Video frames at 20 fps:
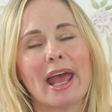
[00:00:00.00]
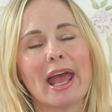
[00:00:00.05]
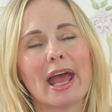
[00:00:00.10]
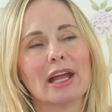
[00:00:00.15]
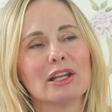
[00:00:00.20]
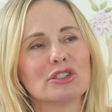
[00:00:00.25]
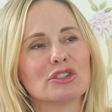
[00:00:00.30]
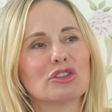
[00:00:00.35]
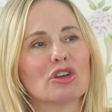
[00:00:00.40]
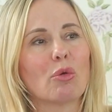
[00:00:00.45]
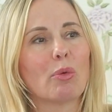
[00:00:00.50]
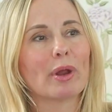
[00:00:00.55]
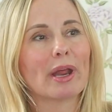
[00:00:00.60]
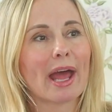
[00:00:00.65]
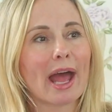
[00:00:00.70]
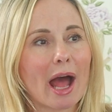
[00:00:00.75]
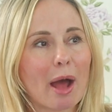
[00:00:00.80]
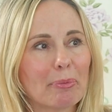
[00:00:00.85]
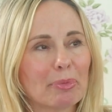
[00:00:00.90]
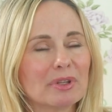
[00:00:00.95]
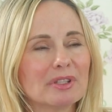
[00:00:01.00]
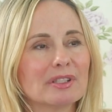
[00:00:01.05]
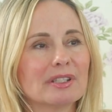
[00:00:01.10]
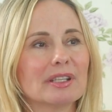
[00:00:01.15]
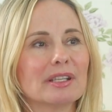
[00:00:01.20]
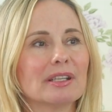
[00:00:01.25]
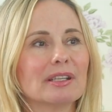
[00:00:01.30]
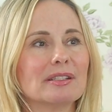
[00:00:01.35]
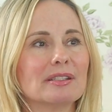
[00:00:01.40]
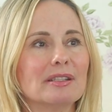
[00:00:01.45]
And so what happens
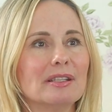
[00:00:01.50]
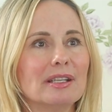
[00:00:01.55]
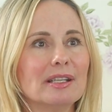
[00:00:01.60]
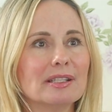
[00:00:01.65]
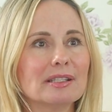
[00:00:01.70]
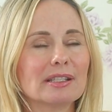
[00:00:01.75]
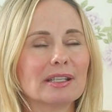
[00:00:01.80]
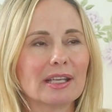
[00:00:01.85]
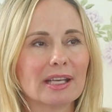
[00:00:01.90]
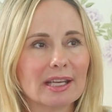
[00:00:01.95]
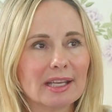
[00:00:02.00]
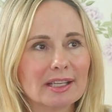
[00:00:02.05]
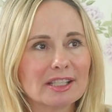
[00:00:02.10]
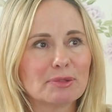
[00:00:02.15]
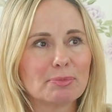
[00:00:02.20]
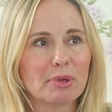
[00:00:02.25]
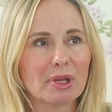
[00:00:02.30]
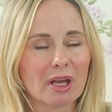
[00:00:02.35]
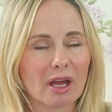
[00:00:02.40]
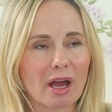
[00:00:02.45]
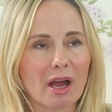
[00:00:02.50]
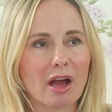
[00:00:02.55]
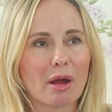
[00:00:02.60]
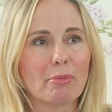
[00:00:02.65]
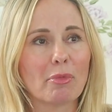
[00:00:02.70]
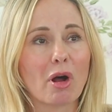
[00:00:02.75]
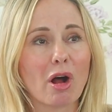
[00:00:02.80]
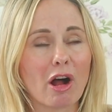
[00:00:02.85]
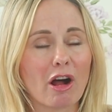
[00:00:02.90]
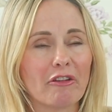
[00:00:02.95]
is these kids
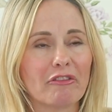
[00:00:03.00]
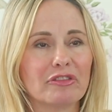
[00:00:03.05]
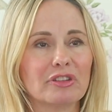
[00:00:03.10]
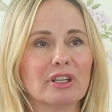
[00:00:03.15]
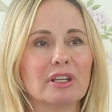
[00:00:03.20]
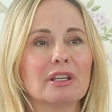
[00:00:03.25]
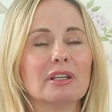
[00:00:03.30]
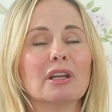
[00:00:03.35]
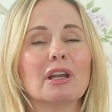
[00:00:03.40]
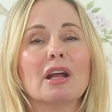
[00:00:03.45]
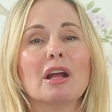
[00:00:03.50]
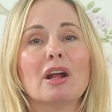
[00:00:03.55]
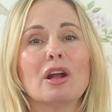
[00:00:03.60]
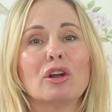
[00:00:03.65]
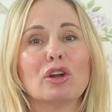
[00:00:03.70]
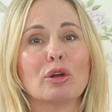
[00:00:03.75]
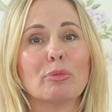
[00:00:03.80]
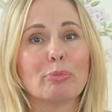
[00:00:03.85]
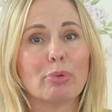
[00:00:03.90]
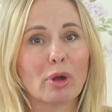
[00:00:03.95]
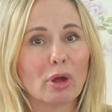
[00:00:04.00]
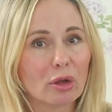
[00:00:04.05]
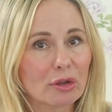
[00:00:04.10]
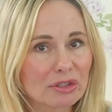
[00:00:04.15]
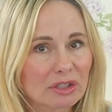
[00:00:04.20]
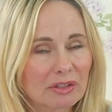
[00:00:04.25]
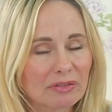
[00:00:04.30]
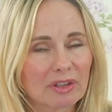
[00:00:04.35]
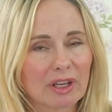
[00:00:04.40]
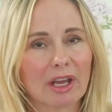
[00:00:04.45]
become often
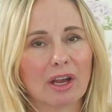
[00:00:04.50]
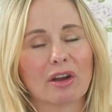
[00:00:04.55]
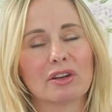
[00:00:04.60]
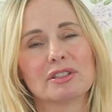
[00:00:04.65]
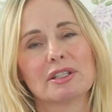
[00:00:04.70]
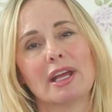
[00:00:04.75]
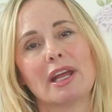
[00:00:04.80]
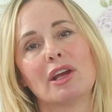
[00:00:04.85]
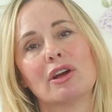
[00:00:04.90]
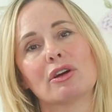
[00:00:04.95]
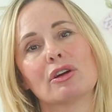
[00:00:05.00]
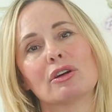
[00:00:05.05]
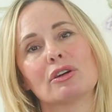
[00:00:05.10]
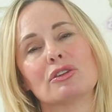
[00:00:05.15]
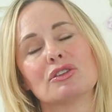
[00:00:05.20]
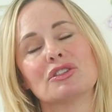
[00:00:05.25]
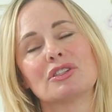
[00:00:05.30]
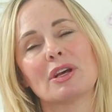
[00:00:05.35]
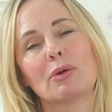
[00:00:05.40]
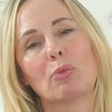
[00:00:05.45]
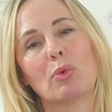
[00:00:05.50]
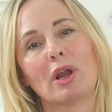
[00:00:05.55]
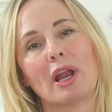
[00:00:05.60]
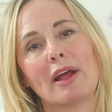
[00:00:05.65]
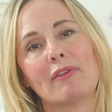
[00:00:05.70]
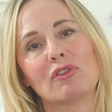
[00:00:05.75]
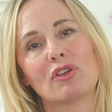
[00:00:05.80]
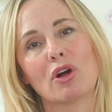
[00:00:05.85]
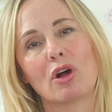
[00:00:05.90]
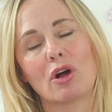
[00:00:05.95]
compulsive caretakers, what
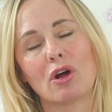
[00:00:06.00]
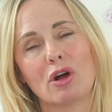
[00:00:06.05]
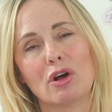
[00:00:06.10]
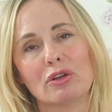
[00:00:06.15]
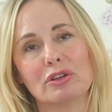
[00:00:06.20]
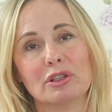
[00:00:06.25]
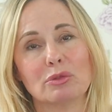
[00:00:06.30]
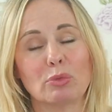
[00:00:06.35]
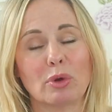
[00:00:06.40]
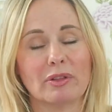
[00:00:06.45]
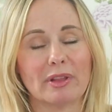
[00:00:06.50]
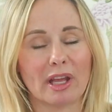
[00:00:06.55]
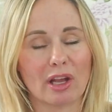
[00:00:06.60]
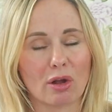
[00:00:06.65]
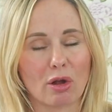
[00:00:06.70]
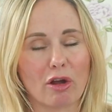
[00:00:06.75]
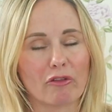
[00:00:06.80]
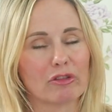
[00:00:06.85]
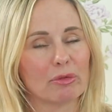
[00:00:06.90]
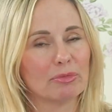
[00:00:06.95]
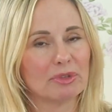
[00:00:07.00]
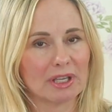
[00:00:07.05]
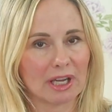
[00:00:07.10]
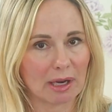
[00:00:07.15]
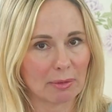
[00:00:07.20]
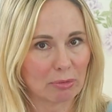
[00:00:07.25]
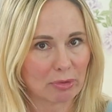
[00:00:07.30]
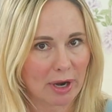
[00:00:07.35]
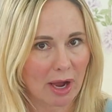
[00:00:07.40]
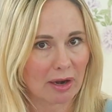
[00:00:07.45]
I've called and what they call from
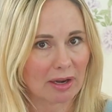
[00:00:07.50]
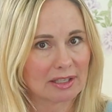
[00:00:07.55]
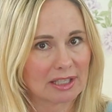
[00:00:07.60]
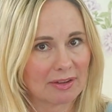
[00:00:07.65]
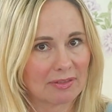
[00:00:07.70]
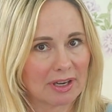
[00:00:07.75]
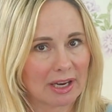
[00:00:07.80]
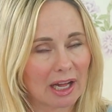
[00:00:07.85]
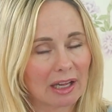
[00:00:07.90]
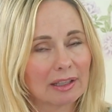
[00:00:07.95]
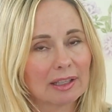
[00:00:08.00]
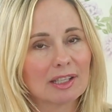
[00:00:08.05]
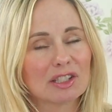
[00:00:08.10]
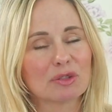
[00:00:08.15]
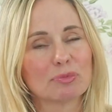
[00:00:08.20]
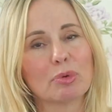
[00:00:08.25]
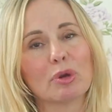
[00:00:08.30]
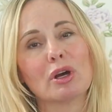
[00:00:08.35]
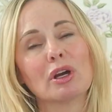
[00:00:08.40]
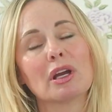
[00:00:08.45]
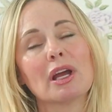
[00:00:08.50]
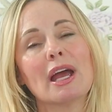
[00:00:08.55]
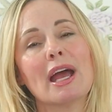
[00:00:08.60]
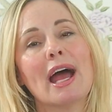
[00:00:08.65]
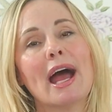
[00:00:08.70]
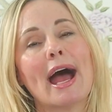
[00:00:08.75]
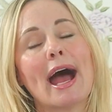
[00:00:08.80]
Dan Brown and David Elliott's book,